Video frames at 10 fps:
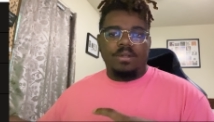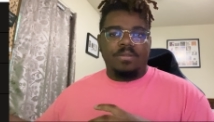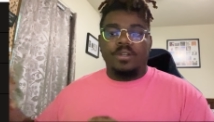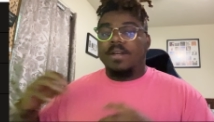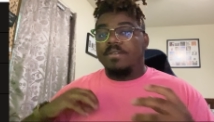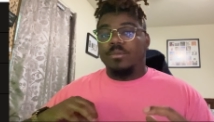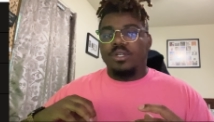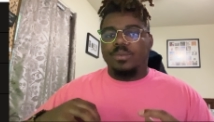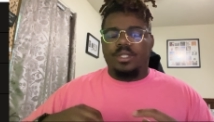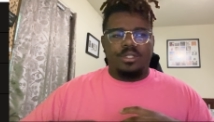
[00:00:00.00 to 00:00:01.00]
If you're not
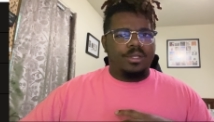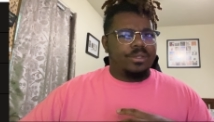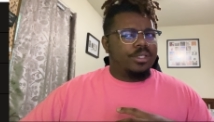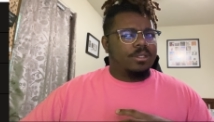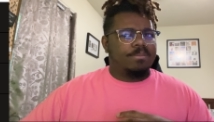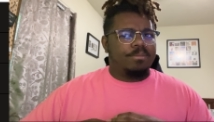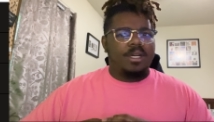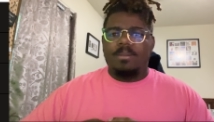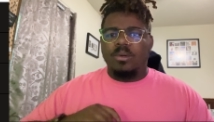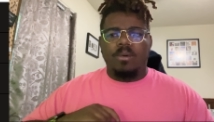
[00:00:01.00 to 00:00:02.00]
familiar with the show, you should
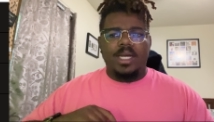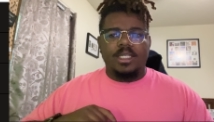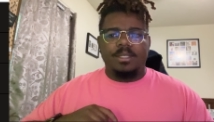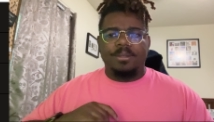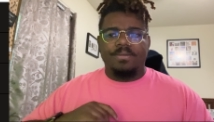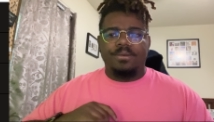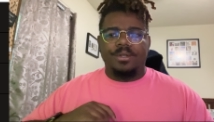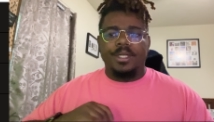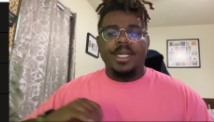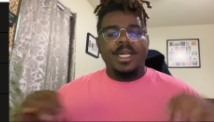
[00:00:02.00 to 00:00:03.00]
probably watch it
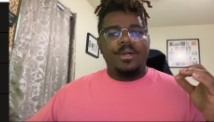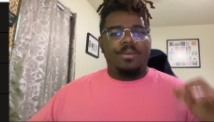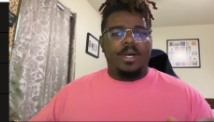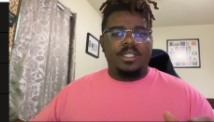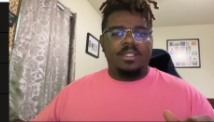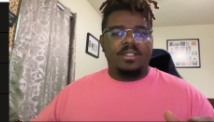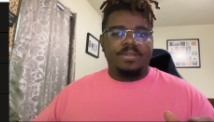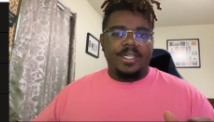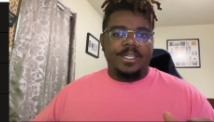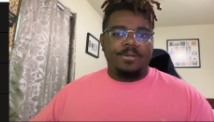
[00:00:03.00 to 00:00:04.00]
before watching this
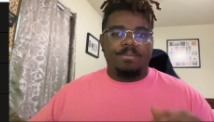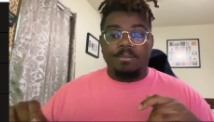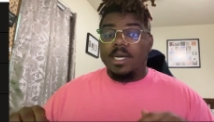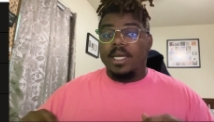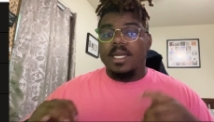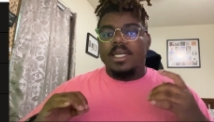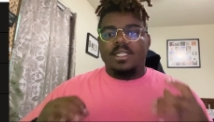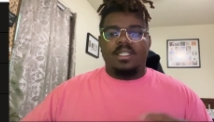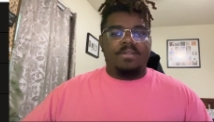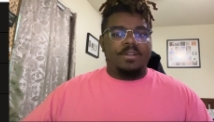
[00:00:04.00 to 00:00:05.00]
video. But
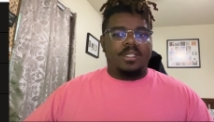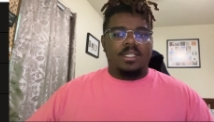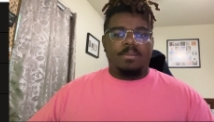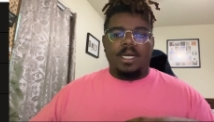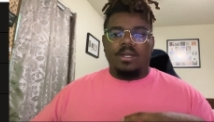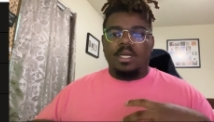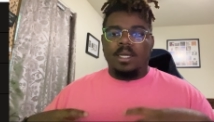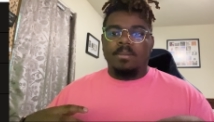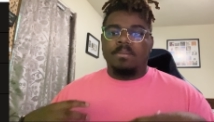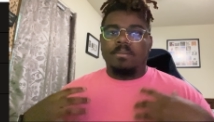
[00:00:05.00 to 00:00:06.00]
severance is about
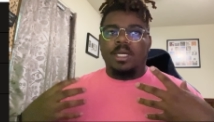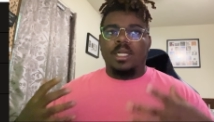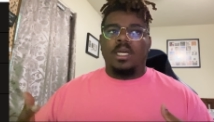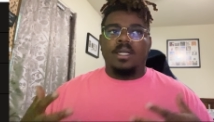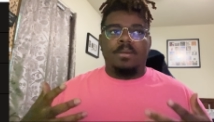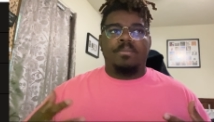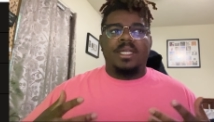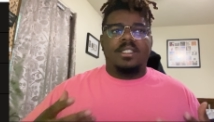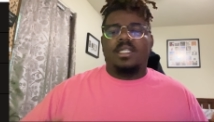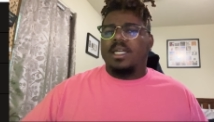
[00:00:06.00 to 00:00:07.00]
um, um,
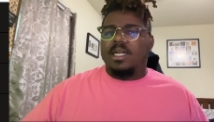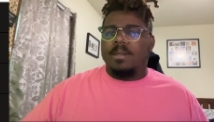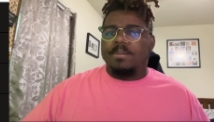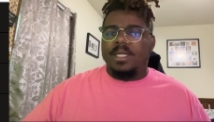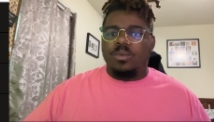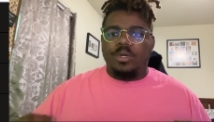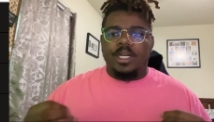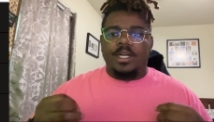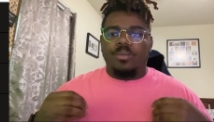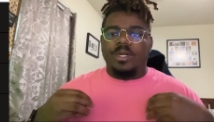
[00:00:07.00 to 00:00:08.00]
basically a company
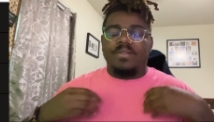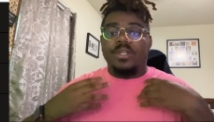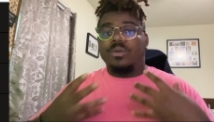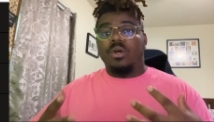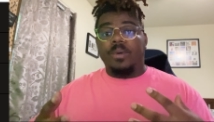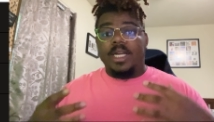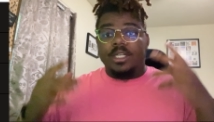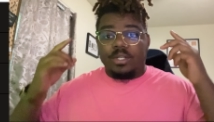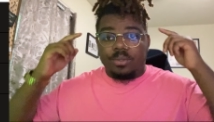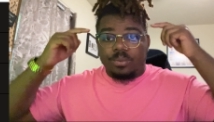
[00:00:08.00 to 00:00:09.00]
where whenever you go
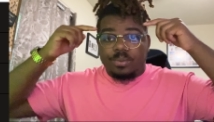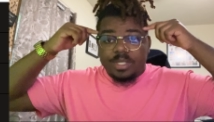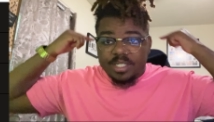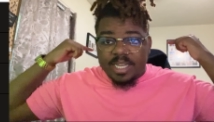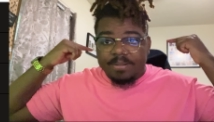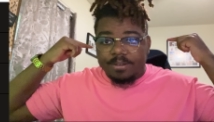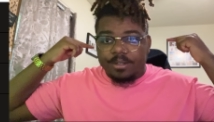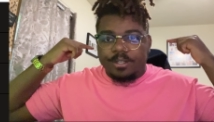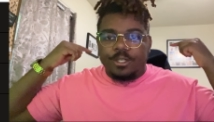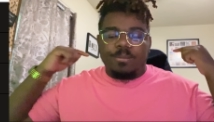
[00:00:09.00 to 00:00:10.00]
in, you
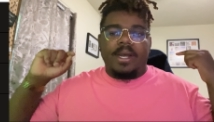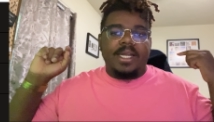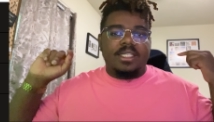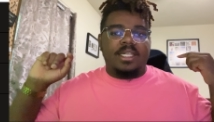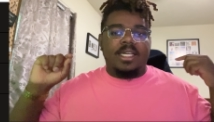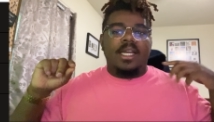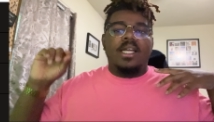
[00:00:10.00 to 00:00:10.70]
sever your mind state.